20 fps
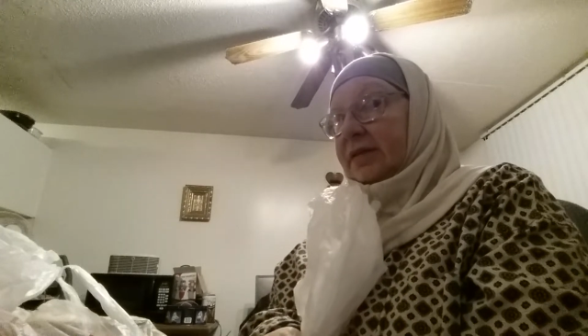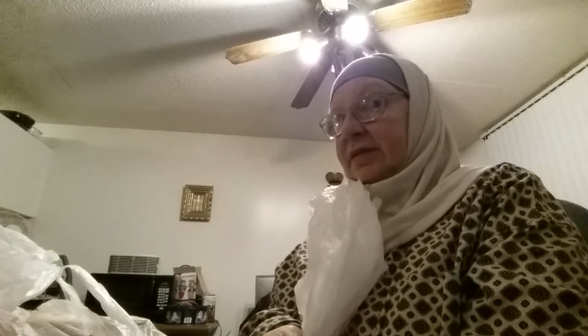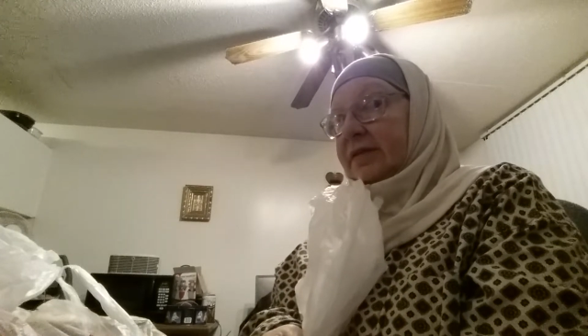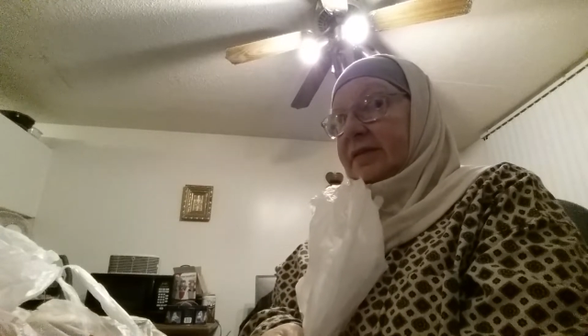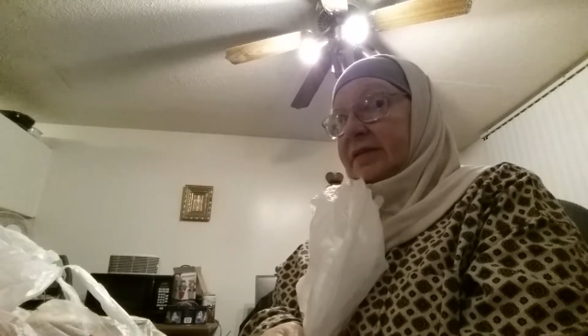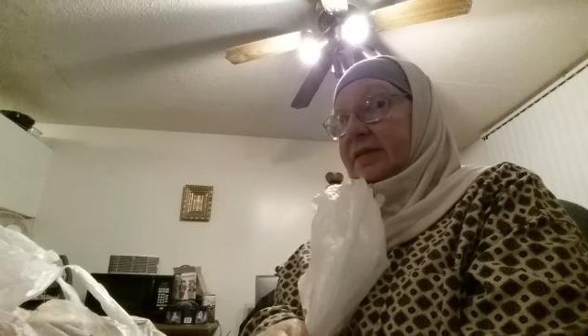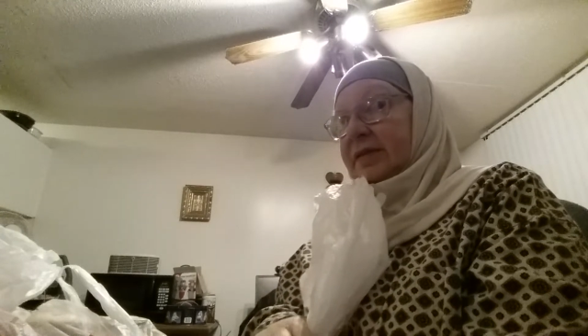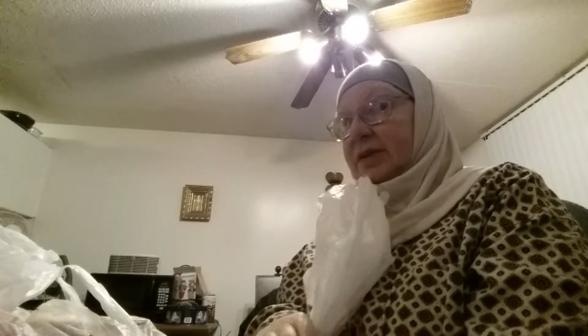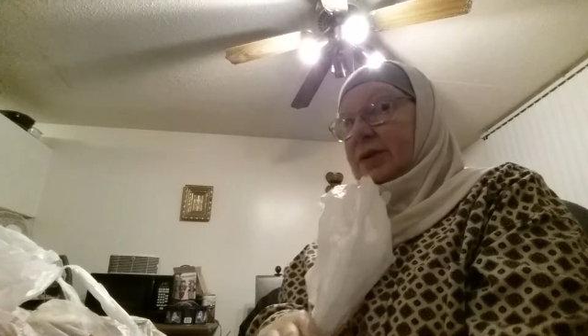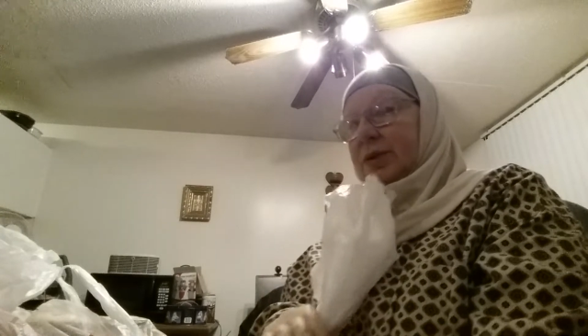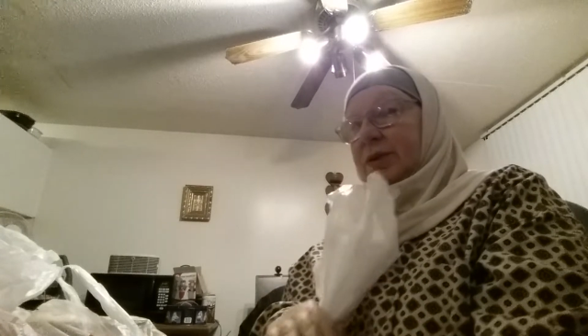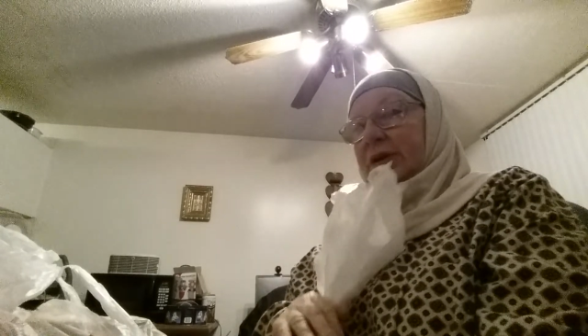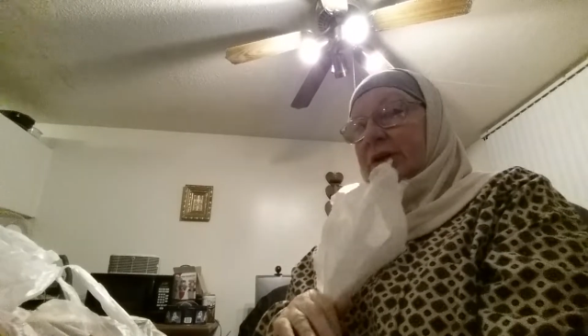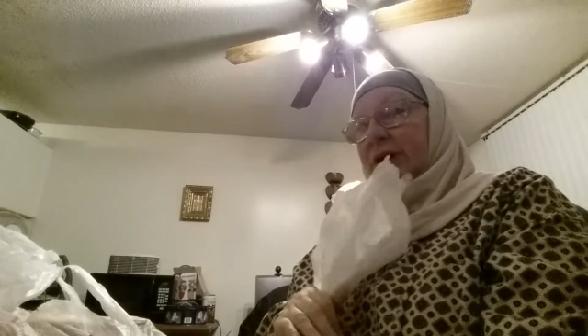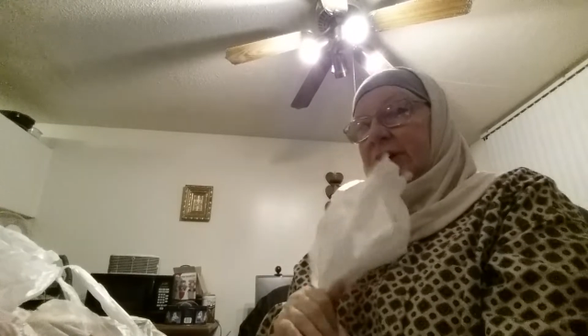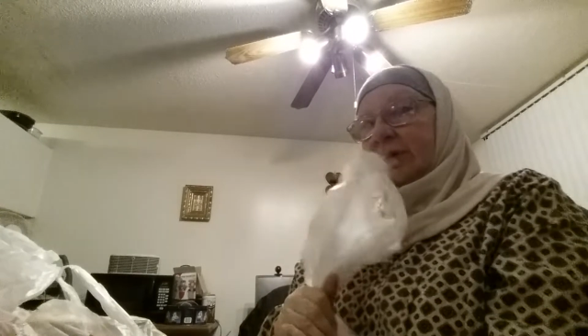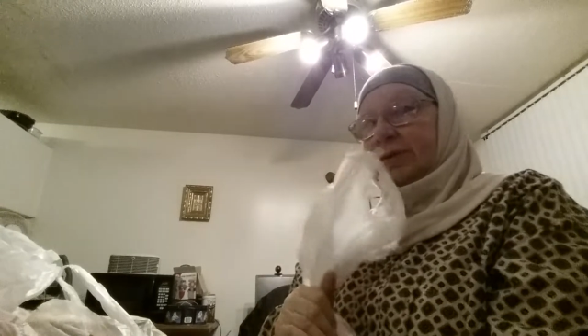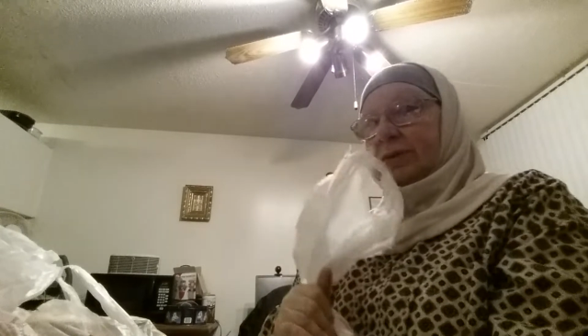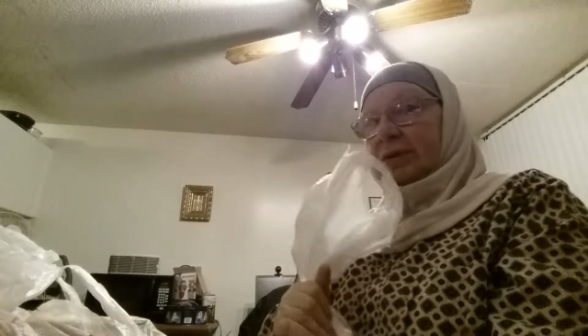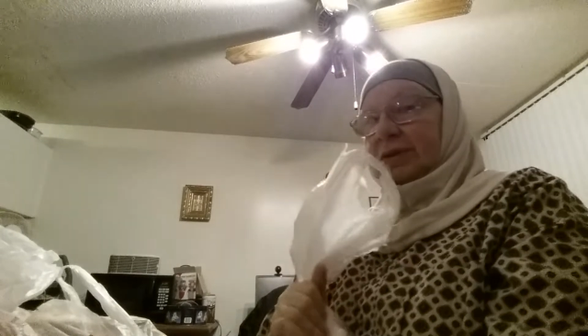store
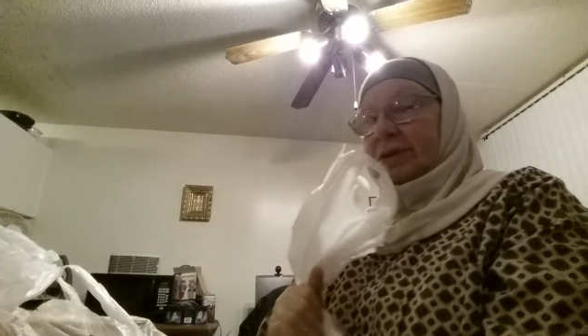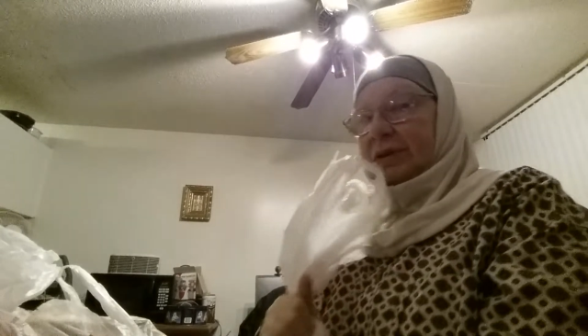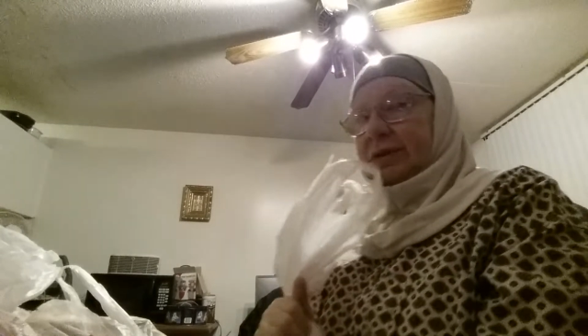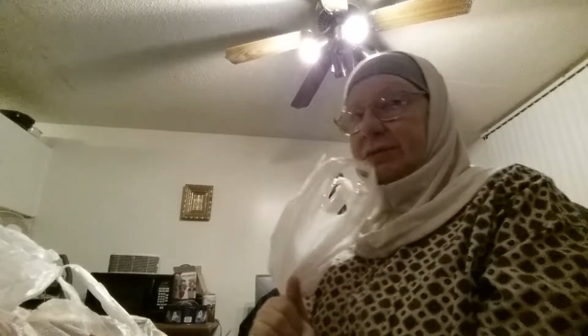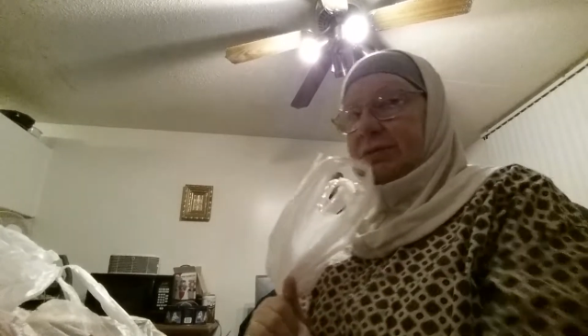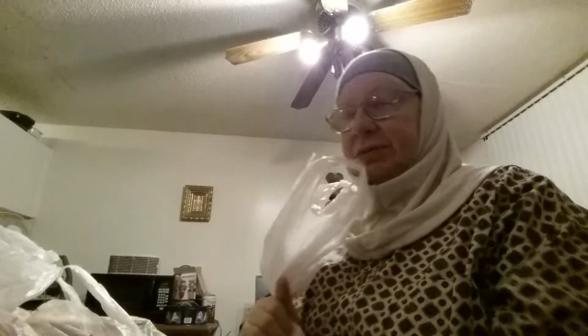owner,